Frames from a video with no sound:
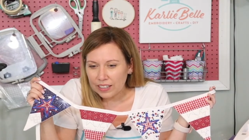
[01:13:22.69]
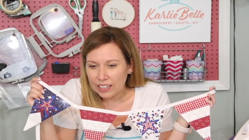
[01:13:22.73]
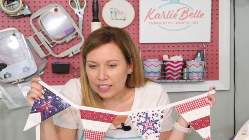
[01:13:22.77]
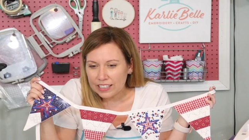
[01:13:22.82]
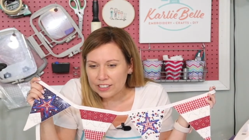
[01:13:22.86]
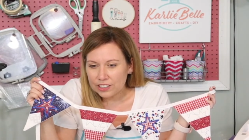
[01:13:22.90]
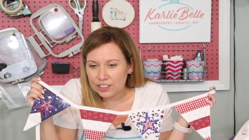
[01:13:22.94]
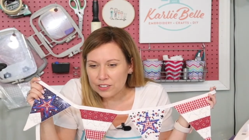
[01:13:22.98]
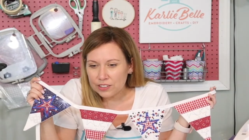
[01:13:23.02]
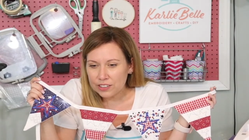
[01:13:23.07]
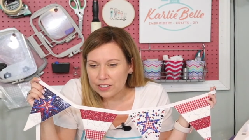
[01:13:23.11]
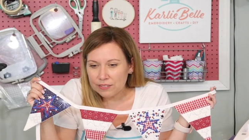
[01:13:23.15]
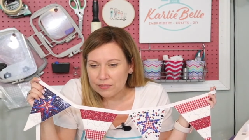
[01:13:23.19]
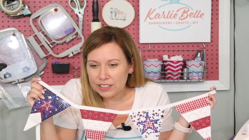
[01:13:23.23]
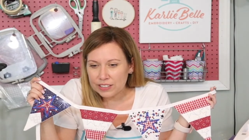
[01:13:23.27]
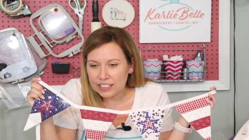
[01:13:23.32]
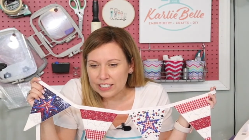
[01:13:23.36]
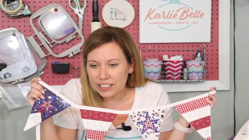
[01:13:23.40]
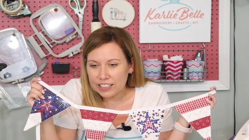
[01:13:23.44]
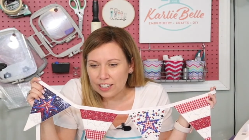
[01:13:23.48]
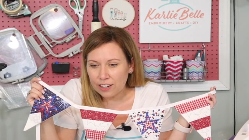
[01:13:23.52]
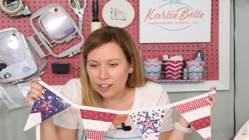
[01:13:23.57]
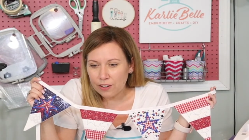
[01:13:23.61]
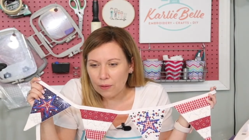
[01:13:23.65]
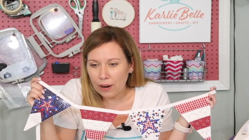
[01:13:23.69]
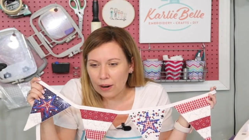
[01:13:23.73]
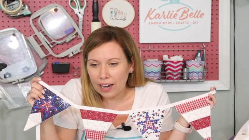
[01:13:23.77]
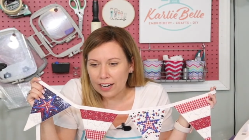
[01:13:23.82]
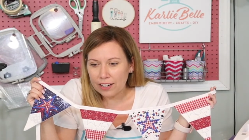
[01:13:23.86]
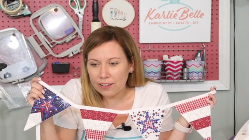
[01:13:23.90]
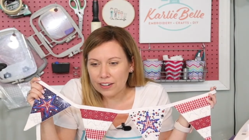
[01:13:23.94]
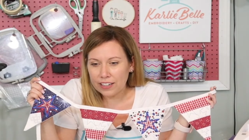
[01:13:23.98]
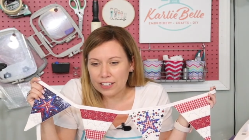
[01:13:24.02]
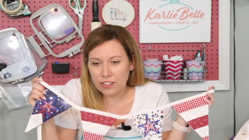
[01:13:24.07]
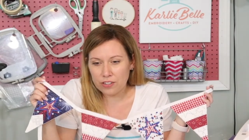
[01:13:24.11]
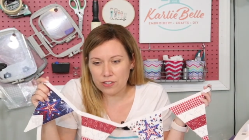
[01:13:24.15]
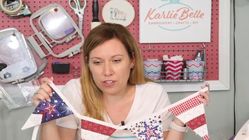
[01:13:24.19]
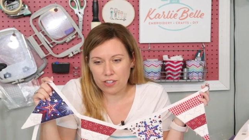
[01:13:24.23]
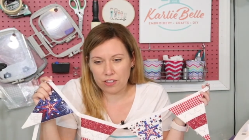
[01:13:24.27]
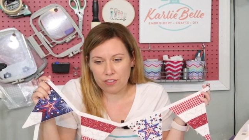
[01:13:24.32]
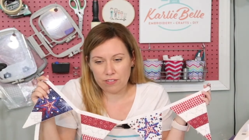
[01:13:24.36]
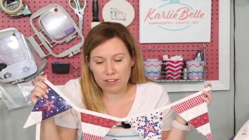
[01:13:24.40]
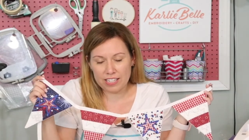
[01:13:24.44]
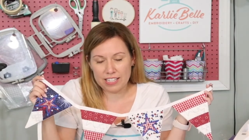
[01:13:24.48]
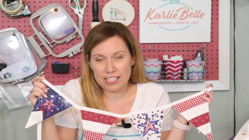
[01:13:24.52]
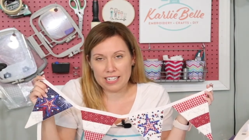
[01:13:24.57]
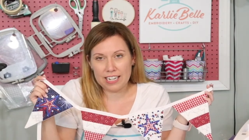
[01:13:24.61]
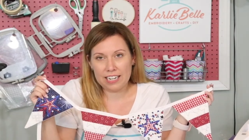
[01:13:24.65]
Susan wants to know why do I use a
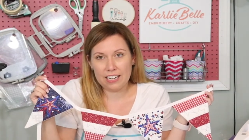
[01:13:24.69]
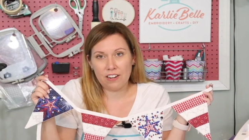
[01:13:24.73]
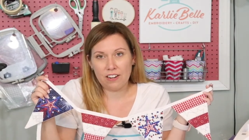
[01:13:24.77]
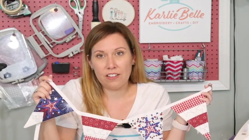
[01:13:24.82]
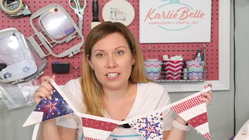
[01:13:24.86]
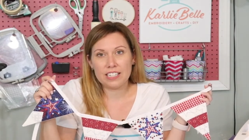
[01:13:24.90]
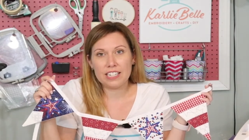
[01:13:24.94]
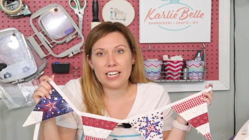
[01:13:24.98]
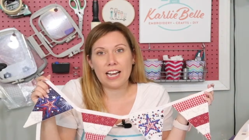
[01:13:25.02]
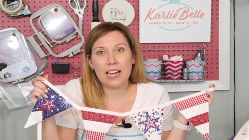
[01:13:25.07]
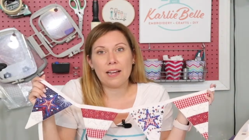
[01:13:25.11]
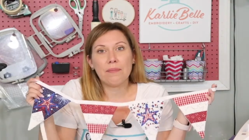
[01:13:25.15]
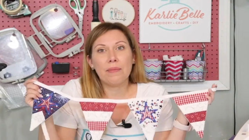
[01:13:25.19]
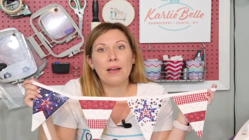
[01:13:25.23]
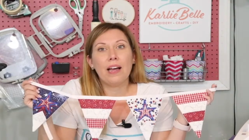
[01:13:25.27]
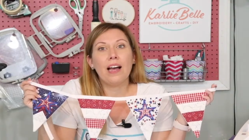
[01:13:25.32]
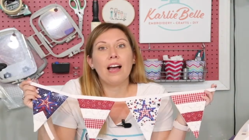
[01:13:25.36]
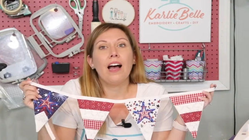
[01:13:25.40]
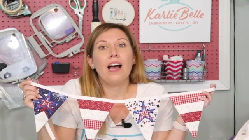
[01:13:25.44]
thread stand all the time?